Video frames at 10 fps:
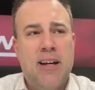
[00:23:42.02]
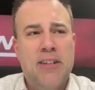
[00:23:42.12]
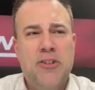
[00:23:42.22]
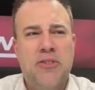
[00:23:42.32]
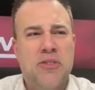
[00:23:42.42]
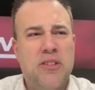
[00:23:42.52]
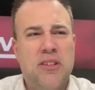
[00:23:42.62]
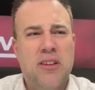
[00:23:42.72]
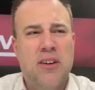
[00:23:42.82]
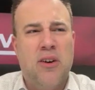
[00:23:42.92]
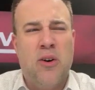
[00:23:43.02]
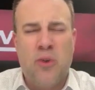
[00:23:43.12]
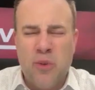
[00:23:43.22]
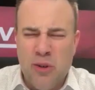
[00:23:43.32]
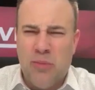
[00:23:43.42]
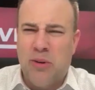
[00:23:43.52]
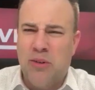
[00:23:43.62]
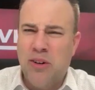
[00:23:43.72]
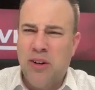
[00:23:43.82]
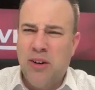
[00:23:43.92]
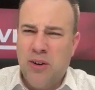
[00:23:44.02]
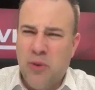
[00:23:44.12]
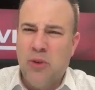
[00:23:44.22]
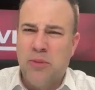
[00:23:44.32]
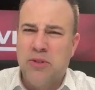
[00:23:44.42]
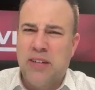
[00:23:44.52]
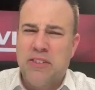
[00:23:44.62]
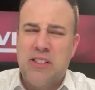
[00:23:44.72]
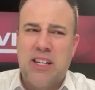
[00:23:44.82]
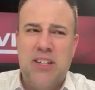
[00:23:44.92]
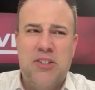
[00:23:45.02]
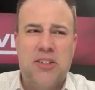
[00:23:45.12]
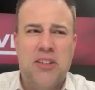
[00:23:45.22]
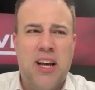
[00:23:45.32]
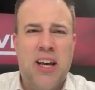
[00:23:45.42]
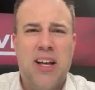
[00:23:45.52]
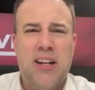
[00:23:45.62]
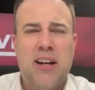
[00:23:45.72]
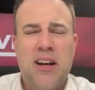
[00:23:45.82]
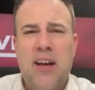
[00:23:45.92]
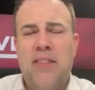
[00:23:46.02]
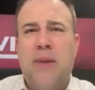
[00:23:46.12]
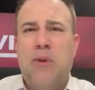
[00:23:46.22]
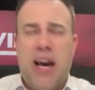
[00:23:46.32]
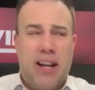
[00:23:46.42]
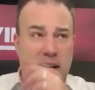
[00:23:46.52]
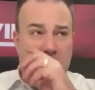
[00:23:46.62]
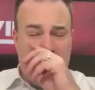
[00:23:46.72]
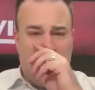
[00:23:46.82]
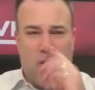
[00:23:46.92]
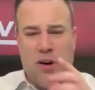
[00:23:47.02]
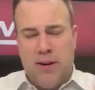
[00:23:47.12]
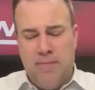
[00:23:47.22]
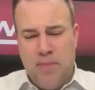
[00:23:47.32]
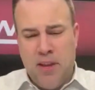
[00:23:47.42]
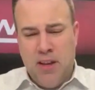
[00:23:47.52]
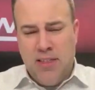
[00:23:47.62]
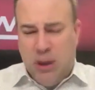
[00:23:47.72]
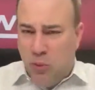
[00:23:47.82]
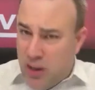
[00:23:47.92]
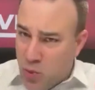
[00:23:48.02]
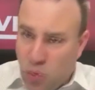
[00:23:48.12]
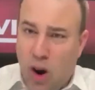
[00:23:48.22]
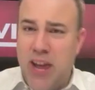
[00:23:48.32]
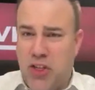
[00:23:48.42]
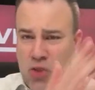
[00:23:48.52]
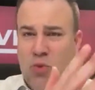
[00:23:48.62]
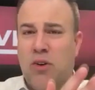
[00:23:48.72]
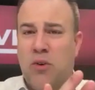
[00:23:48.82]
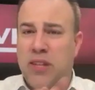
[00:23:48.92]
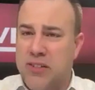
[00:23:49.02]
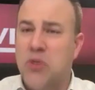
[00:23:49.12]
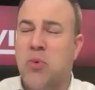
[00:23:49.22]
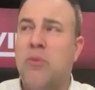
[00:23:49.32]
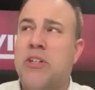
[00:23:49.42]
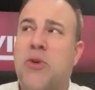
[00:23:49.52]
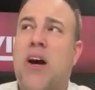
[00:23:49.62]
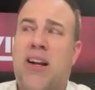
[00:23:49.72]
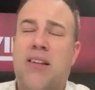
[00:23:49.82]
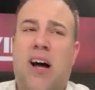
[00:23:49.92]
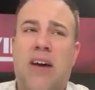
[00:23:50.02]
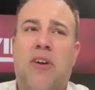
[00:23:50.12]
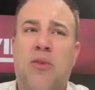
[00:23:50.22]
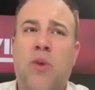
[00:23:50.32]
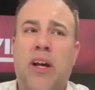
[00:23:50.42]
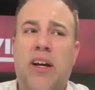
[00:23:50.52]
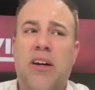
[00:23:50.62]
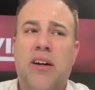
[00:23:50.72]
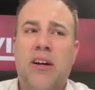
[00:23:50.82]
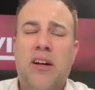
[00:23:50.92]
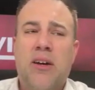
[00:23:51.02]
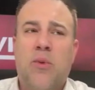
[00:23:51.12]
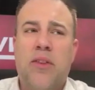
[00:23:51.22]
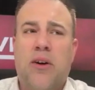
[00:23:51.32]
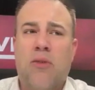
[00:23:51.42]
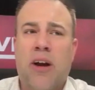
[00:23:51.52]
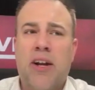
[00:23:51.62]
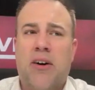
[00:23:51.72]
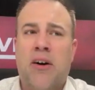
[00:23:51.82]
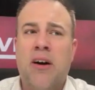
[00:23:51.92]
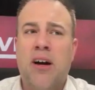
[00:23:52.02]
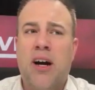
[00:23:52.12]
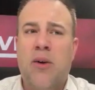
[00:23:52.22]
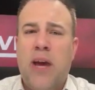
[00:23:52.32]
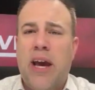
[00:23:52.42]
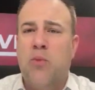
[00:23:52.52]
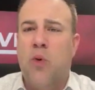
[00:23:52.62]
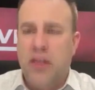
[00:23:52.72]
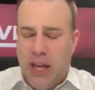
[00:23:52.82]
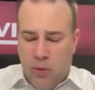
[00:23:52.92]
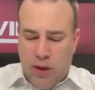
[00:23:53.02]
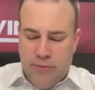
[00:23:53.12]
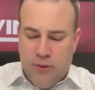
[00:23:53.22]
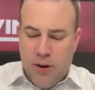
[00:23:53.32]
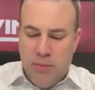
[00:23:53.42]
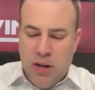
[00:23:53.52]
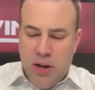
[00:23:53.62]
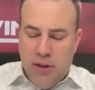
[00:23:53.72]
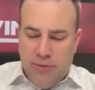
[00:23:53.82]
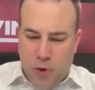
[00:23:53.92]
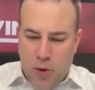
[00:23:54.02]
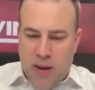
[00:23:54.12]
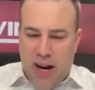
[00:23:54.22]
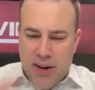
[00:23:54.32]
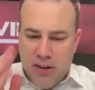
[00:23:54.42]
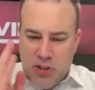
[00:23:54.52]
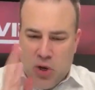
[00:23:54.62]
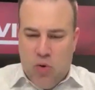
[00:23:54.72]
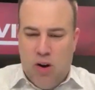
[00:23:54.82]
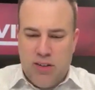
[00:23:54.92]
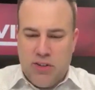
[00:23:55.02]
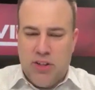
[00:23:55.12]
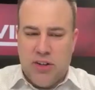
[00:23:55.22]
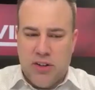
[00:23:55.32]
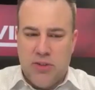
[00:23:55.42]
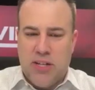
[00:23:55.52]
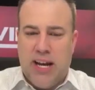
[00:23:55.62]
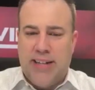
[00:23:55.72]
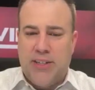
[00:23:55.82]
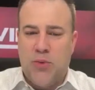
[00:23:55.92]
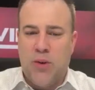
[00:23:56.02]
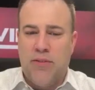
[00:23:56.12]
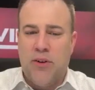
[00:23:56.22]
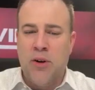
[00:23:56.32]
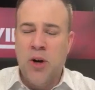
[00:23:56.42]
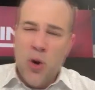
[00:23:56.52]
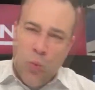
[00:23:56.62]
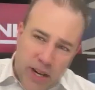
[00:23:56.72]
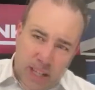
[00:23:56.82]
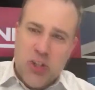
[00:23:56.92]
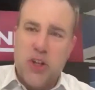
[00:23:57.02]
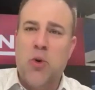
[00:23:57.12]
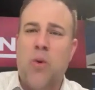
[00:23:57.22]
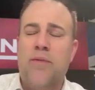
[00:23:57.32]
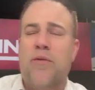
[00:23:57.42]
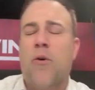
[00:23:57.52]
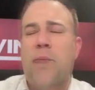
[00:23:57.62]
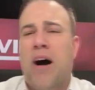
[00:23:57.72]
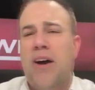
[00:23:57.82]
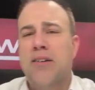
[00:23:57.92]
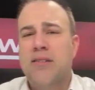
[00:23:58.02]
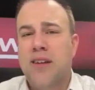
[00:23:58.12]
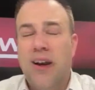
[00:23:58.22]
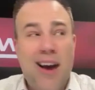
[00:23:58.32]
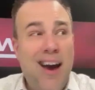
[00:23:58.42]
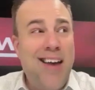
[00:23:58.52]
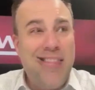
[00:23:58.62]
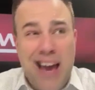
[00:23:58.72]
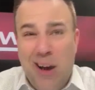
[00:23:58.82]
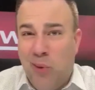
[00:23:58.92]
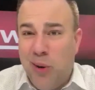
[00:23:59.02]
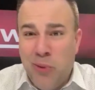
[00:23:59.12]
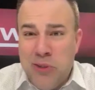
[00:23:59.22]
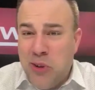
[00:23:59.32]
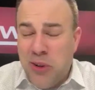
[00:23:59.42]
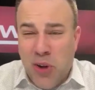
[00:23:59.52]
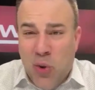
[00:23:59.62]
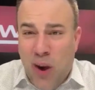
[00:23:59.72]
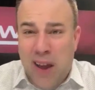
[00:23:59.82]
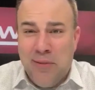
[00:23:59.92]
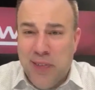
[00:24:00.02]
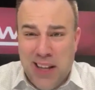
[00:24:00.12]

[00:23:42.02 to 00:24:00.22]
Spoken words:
just horrible devastation. And then we had another one that went right through. This is one we tracked live on Wink with our radar. We had one that went from Fort Myers, crossed the Caloosahatchee River, went into North Fort Myers, and that one was on the ground for